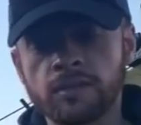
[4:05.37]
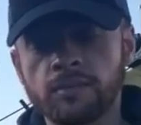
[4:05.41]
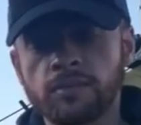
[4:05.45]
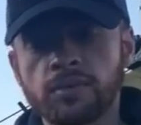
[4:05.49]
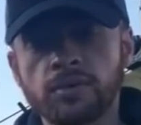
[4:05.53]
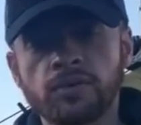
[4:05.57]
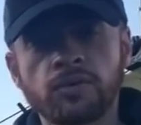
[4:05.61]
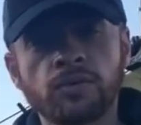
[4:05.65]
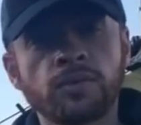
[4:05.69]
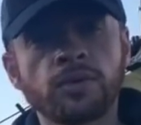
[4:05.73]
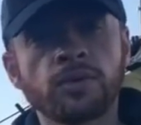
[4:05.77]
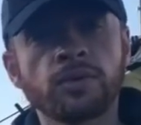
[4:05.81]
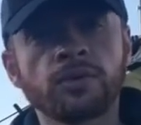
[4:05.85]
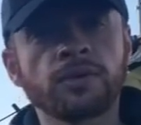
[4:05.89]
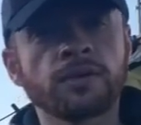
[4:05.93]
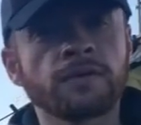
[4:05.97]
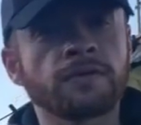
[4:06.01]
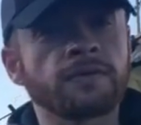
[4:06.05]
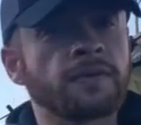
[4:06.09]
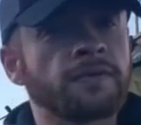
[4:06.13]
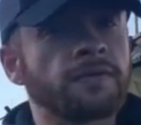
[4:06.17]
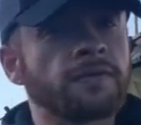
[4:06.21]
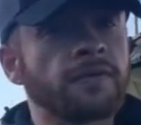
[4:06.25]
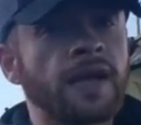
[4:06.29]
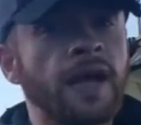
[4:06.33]
in a blue moon,
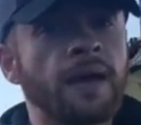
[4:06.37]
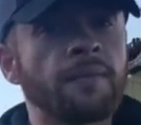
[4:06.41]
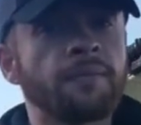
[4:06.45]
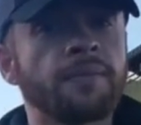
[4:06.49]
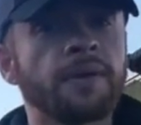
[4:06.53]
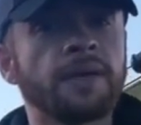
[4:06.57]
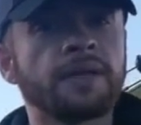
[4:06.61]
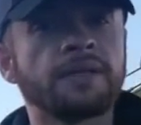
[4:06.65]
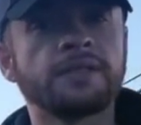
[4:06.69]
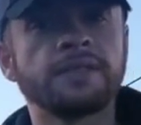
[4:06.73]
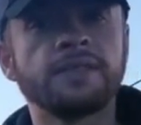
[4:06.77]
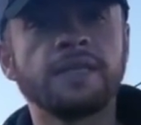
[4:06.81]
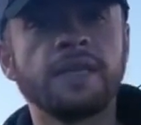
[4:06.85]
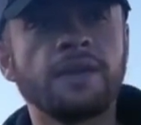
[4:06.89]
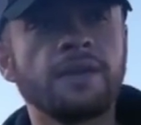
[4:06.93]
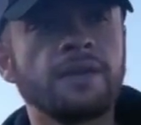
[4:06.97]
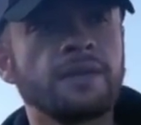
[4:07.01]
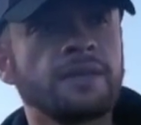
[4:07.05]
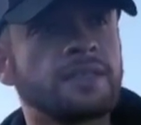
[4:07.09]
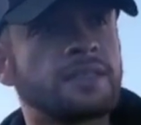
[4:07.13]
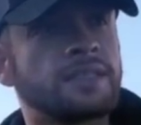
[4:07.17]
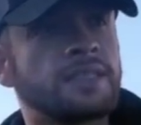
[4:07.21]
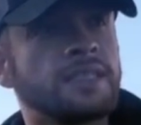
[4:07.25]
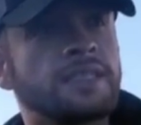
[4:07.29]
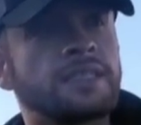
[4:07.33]
if the flatbed's there
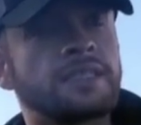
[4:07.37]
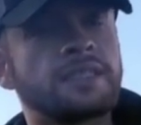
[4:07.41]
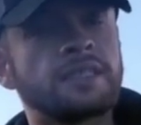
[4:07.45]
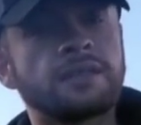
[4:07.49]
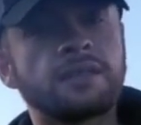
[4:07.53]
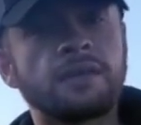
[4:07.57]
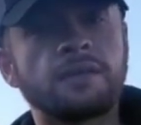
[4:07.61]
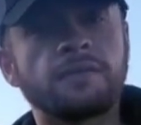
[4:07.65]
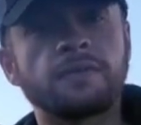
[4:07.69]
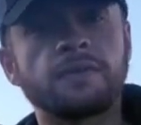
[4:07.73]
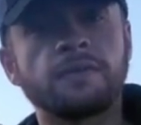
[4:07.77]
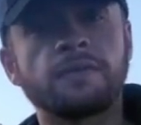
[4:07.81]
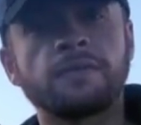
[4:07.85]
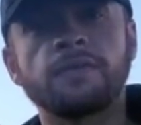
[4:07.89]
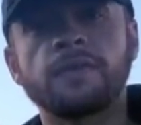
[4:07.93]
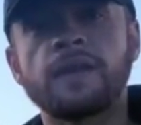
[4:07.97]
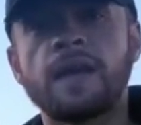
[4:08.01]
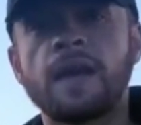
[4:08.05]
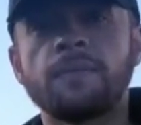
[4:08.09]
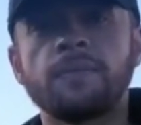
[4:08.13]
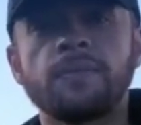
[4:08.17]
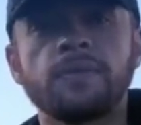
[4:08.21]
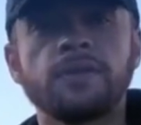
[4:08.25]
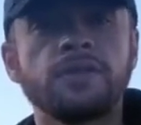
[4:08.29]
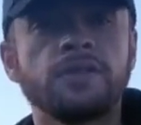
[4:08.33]
and it's easy enough for the
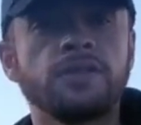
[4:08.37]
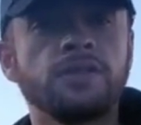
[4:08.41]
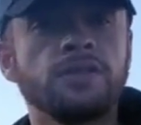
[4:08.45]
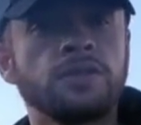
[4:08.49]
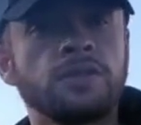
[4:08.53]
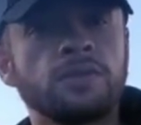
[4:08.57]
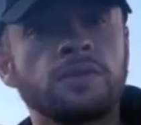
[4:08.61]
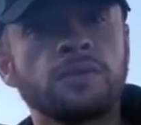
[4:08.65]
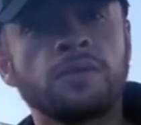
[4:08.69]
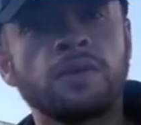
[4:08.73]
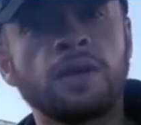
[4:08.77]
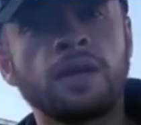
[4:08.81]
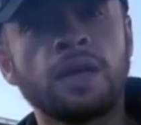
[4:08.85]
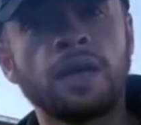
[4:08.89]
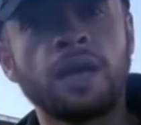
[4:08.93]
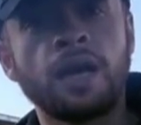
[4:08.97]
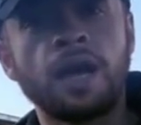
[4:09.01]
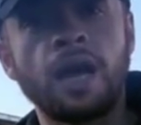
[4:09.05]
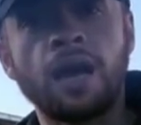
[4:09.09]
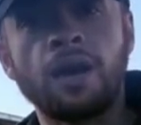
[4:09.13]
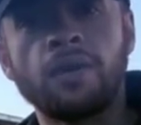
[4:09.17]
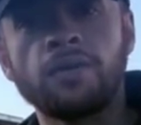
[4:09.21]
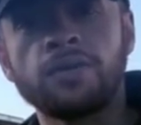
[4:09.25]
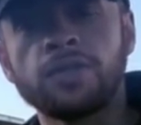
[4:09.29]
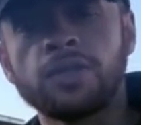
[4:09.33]
flatbed to do,
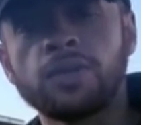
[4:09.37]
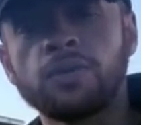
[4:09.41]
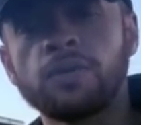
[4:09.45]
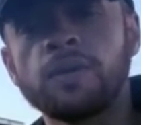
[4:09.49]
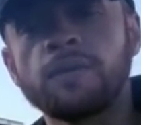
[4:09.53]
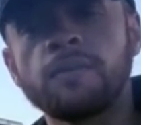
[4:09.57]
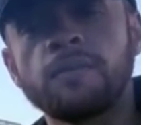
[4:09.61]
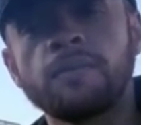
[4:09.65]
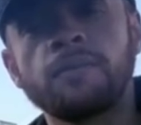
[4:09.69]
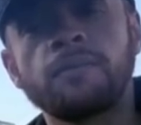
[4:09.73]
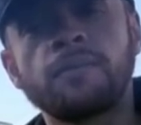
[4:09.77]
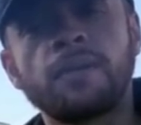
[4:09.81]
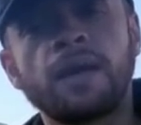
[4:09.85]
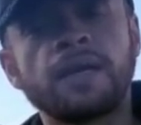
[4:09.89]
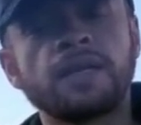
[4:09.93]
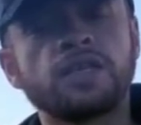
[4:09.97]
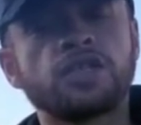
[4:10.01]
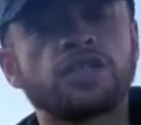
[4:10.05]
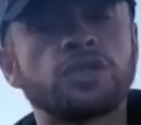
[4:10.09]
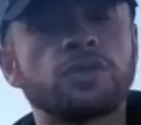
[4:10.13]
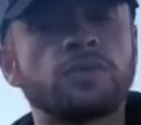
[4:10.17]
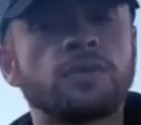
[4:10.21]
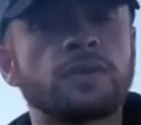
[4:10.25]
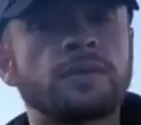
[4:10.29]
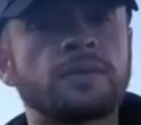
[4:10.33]
I'll do it. My
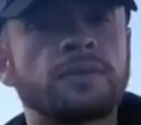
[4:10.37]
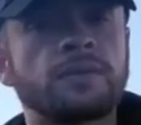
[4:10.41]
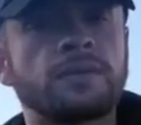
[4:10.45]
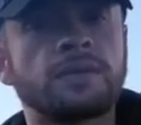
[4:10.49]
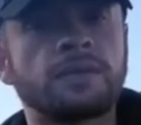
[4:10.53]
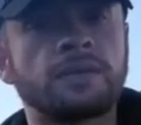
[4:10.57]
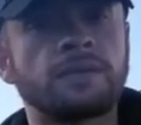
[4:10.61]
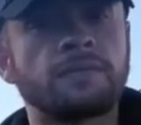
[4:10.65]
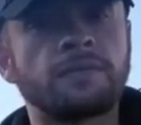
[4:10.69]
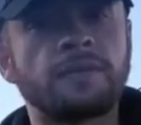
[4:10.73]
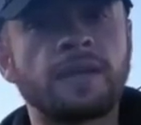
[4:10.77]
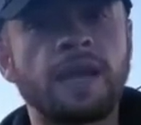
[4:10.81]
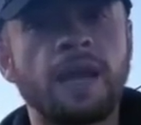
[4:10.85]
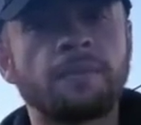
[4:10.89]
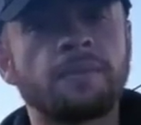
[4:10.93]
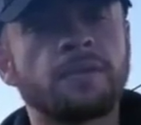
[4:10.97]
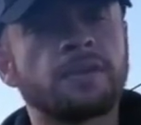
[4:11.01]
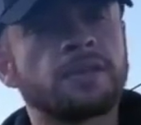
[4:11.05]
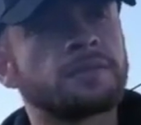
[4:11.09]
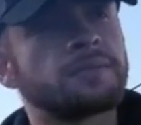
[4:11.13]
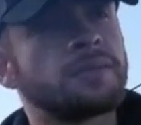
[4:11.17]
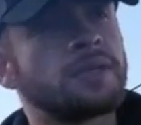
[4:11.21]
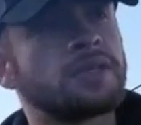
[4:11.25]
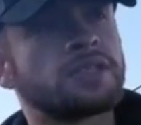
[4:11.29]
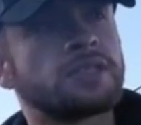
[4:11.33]
issue with the flatbed,
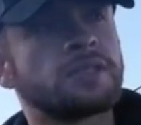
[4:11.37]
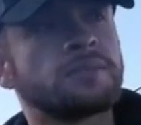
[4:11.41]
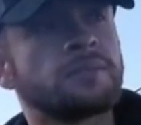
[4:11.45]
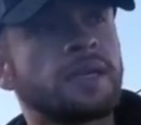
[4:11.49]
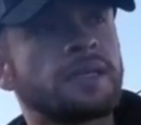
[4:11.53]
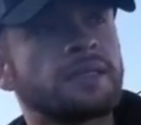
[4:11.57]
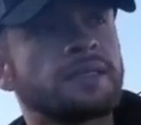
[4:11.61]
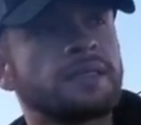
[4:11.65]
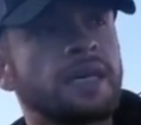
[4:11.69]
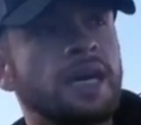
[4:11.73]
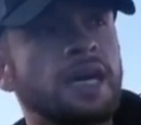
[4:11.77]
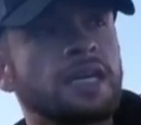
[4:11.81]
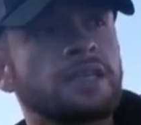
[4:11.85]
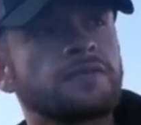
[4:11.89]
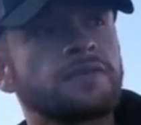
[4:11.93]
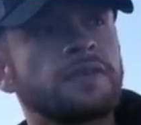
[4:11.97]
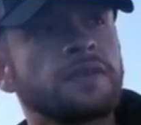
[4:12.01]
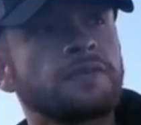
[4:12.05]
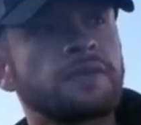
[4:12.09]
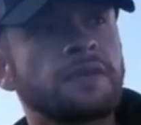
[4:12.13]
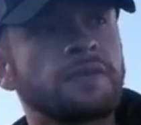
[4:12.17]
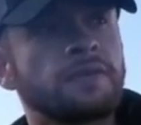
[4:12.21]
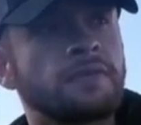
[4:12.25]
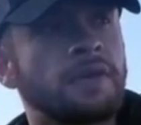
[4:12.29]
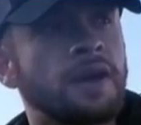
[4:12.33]
especially my Dodge
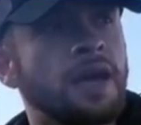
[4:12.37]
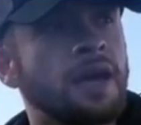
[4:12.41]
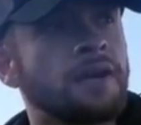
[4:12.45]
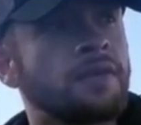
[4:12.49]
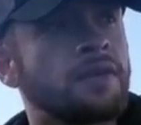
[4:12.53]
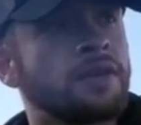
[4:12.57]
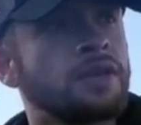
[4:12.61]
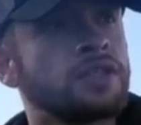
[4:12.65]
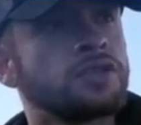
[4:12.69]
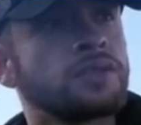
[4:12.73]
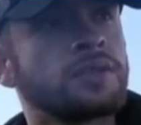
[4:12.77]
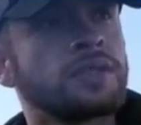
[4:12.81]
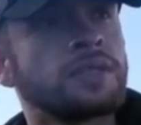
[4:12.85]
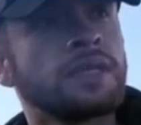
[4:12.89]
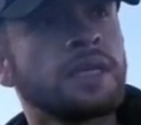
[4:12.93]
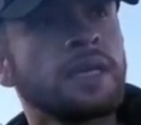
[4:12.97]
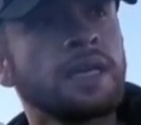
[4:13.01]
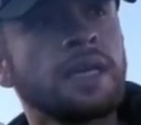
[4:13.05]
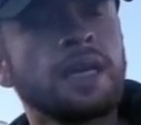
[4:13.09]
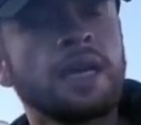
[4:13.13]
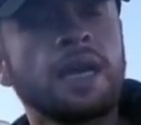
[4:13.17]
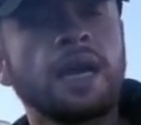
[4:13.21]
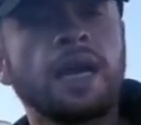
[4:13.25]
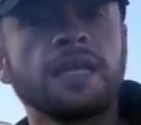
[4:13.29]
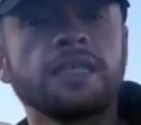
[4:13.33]
5500,
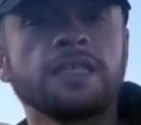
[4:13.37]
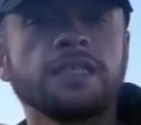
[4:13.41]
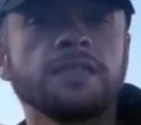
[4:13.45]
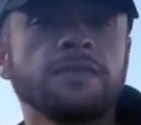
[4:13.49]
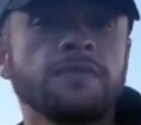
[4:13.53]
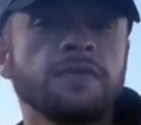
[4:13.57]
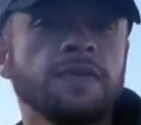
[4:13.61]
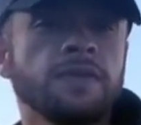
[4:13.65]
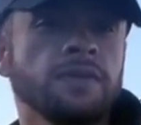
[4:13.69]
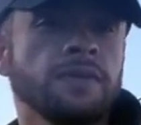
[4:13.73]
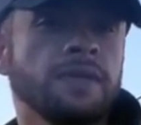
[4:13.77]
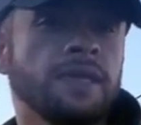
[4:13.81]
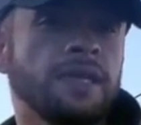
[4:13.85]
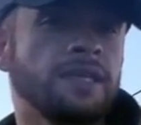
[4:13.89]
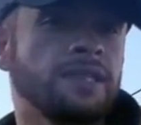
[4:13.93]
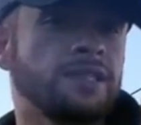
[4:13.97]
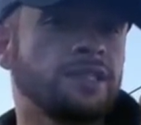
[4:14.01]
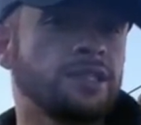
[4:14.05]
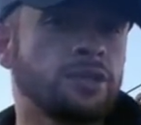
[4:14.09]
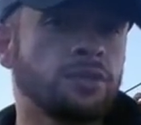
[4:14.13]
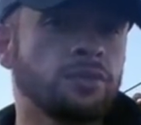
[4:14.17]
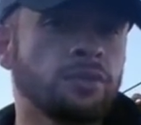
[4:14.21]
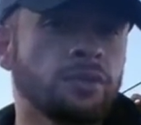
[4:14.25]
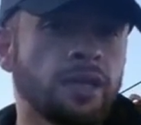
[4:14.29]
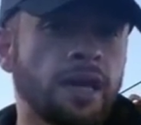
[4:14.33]
I just feel that it's
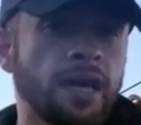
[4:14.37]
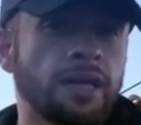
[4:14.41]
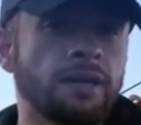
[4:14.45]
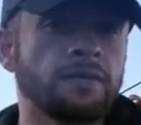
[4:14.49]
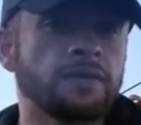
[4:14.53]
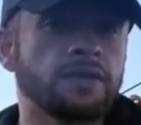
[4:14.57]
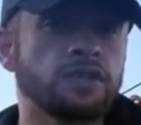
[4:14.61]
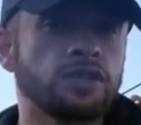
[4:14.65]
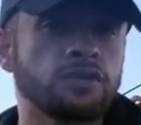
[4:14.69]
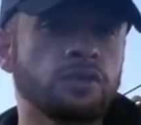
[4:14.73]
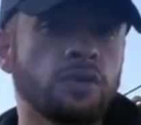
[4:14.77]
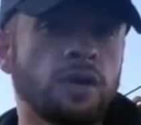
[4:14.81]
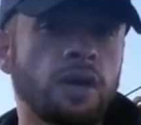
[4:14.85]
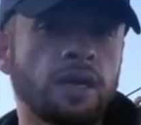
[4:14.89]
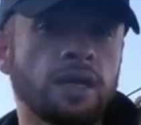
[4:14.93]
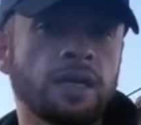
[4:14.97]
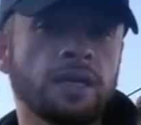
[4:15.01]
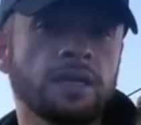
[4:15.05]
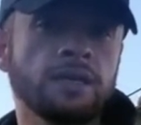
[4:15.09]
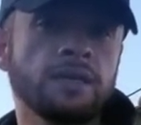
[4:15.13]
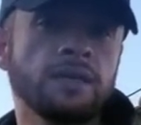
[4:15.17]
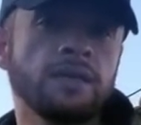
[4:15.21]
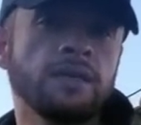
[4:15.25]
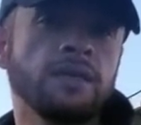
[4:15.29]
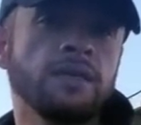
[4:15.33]
too light of a truck
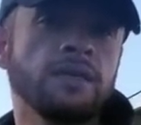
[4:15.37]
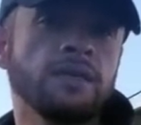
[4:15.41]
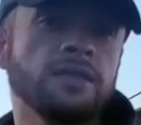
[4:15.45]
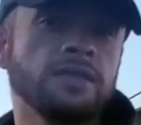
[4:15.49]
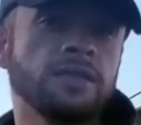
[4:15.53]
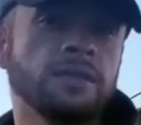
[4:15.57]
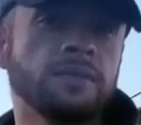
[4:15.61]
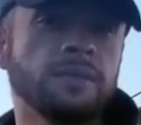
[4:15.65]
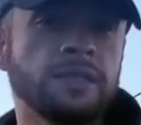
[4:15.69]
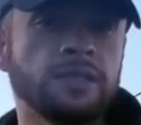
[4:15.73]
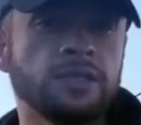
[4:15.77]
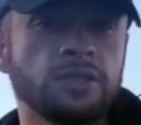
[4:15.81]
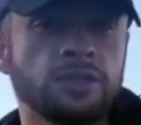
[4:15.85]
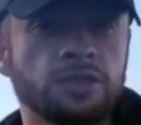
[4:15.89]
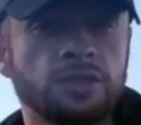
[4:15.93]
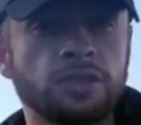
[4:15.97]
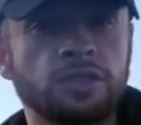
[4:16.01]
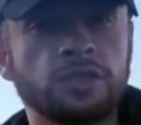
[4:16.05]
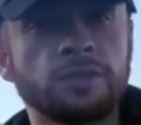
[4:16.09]
to be